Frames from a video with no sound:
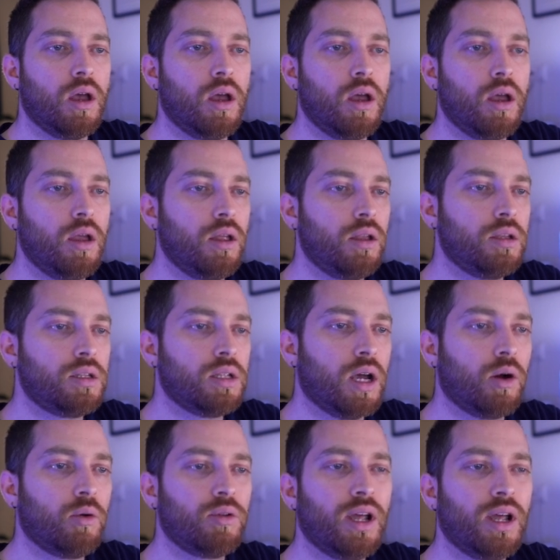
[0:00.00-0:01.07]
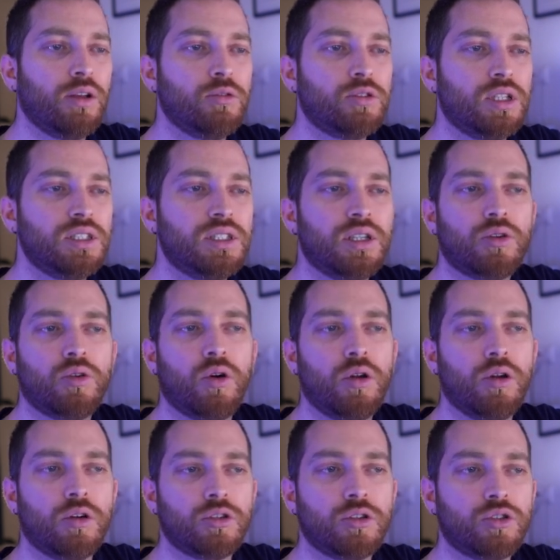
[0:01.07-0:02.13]
And I would like to change the
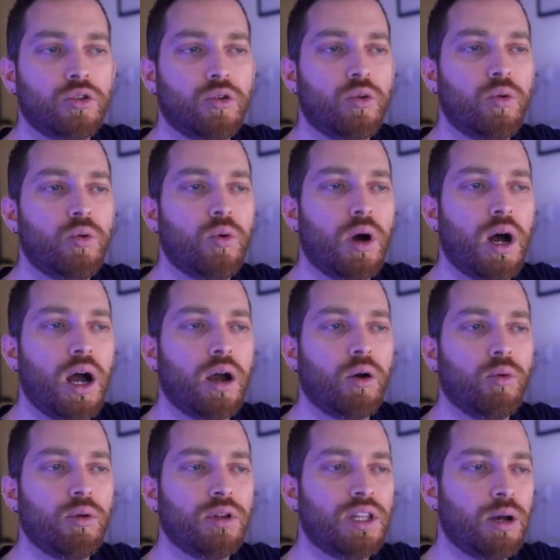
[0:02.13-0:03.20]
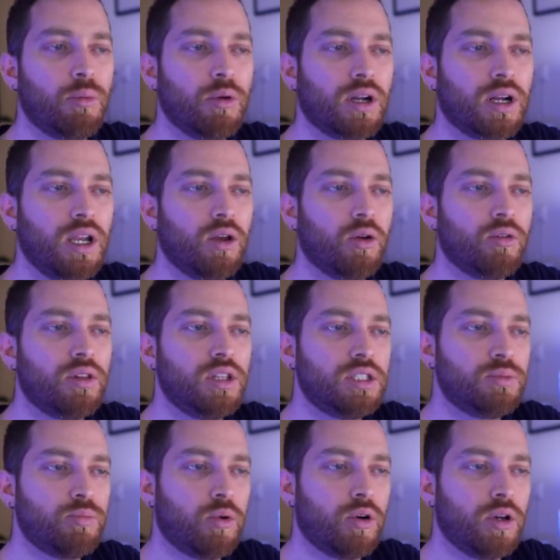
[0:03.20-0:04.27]
color, so I will double click on this
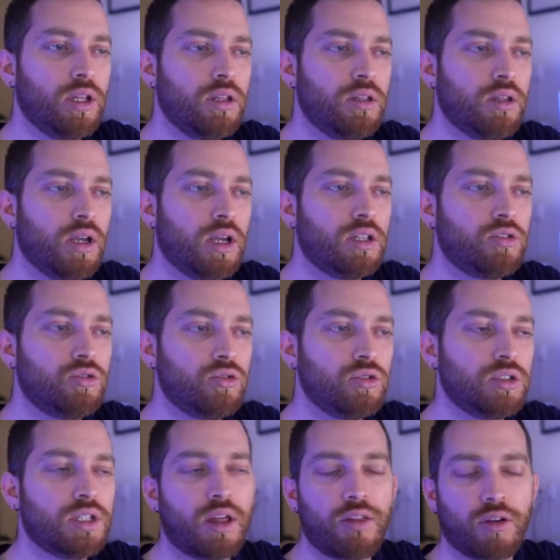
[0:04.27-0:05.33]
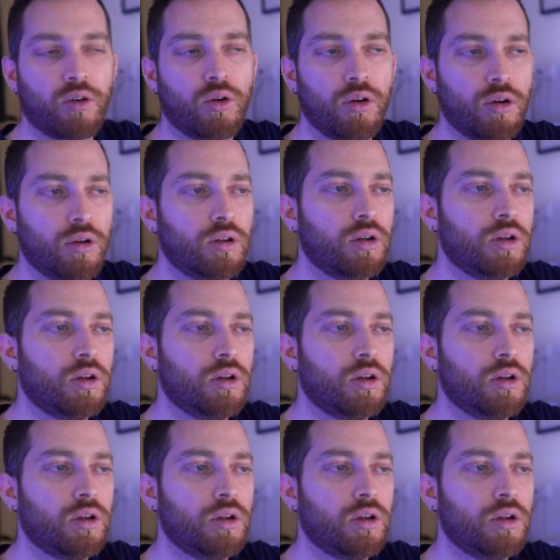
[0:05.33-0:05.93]
point and choose another color.